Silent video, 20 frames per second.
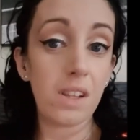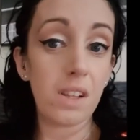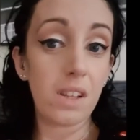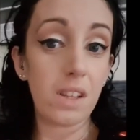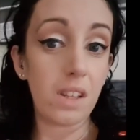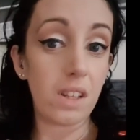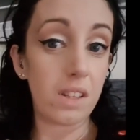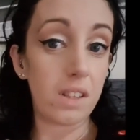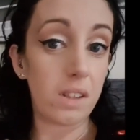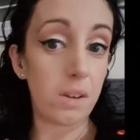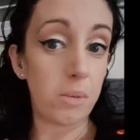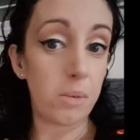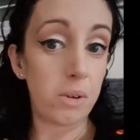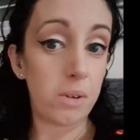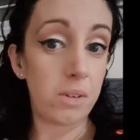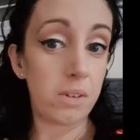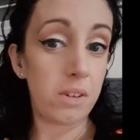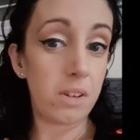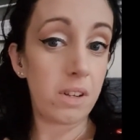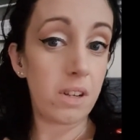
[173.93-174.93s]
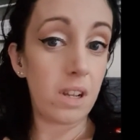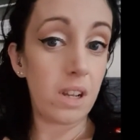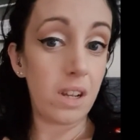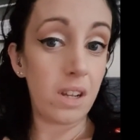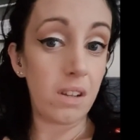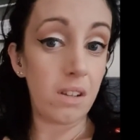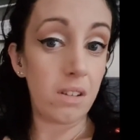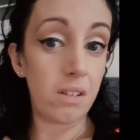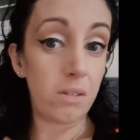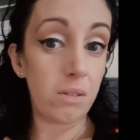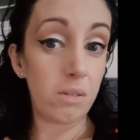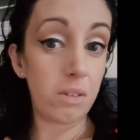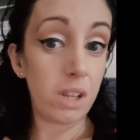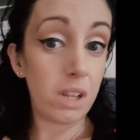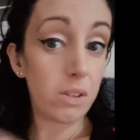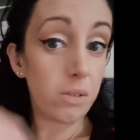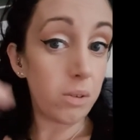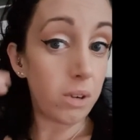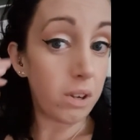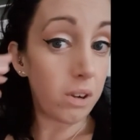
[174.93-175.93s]
That's that one. Next
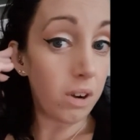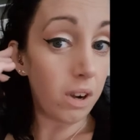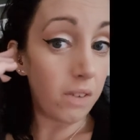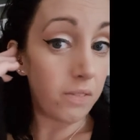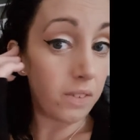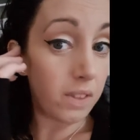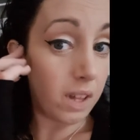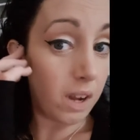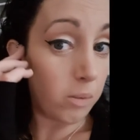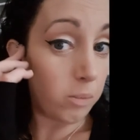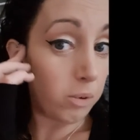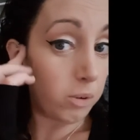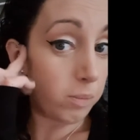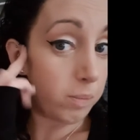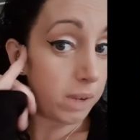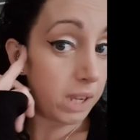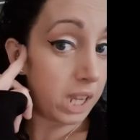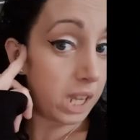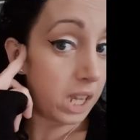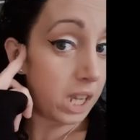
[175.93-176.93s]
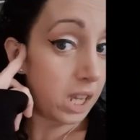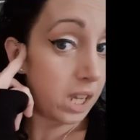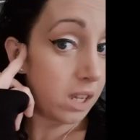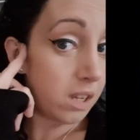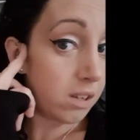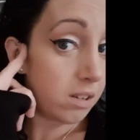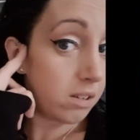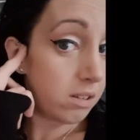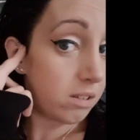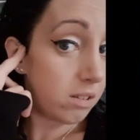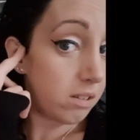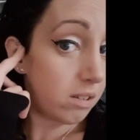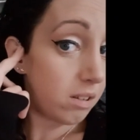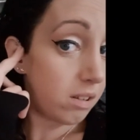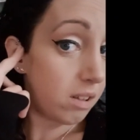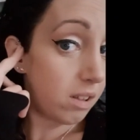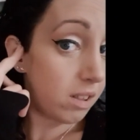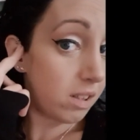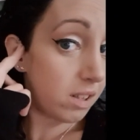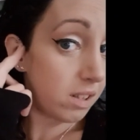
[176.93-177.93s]
one I got after that would be
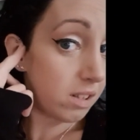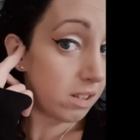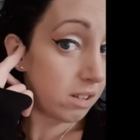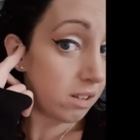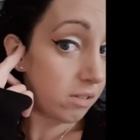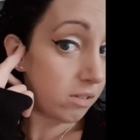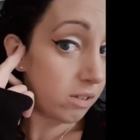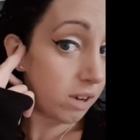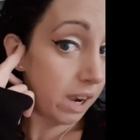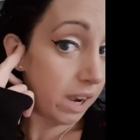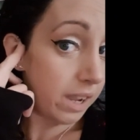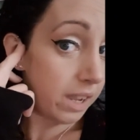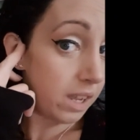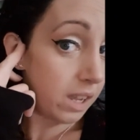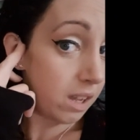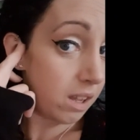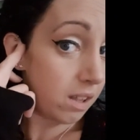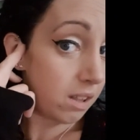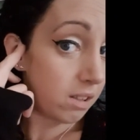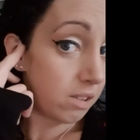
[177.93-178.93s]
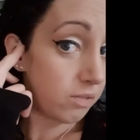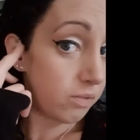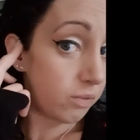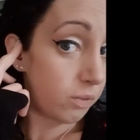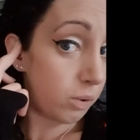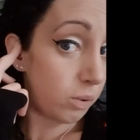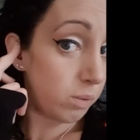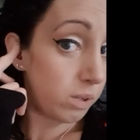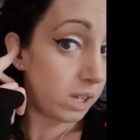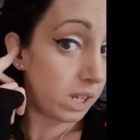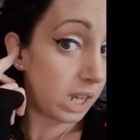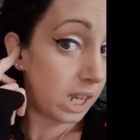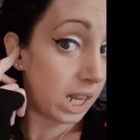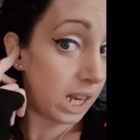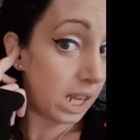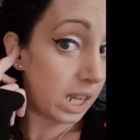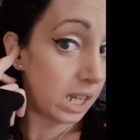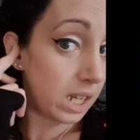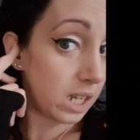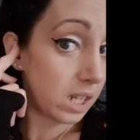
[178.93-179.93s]
this little guy here, this forward
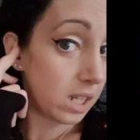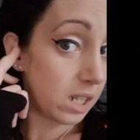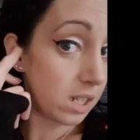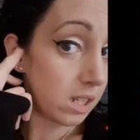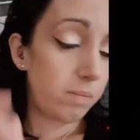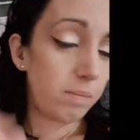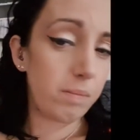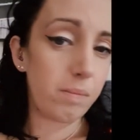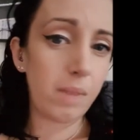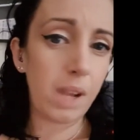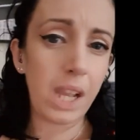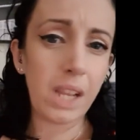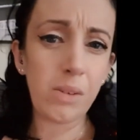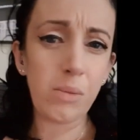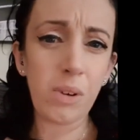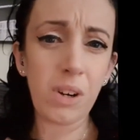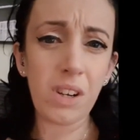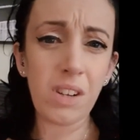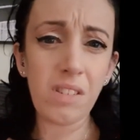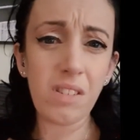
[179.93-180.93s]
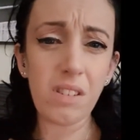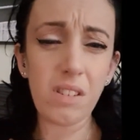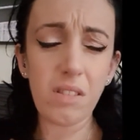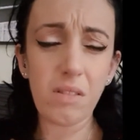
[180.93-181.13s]
helix. Pain wise,